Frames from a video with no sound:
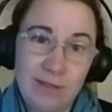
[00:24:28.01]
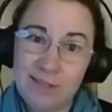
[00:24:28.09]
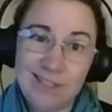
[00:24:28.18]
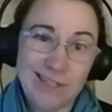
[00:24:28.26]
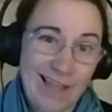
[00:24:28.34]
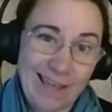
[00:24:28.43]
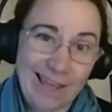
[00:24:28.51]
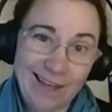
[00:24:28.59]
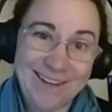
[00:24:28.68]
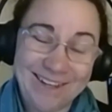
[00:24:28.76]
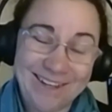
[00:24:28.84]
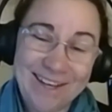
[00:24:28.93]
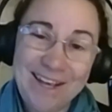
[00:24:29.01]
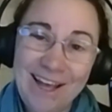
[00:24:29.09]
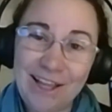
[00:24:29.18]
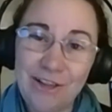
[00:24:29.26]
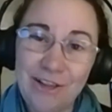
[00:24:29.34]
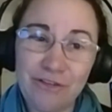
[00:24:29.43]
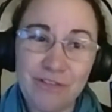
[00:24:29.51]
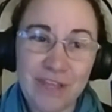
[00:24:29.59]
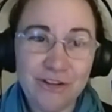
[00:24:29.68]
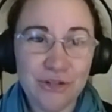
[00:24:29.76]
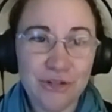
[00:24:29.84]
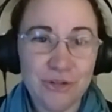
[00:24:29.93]
A lot of the issues are around
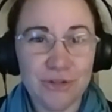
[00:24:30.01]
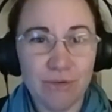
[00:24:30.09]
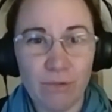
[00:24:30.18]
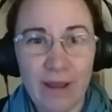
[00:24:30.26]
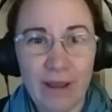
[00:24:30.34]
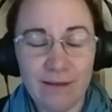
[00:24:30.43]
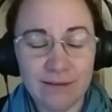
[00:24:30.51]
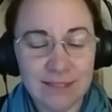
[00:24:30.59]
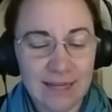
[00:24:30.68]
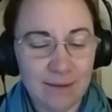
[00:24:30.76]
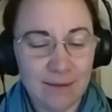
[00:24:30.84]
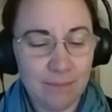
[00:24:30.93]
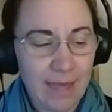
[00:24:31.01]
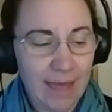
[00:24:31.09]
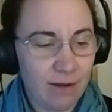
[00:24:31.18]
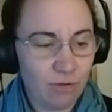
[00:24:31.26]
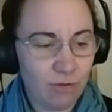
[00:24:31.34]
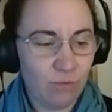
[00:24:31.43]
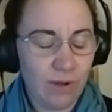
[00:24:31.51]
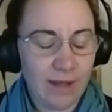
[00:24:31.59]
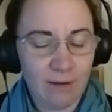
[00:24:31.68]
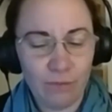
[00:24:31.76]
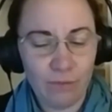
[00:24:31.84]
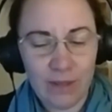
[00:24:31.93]
how are we
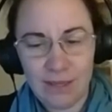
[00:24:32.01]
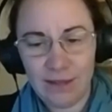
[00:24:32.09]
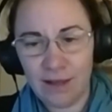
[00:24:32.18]
certain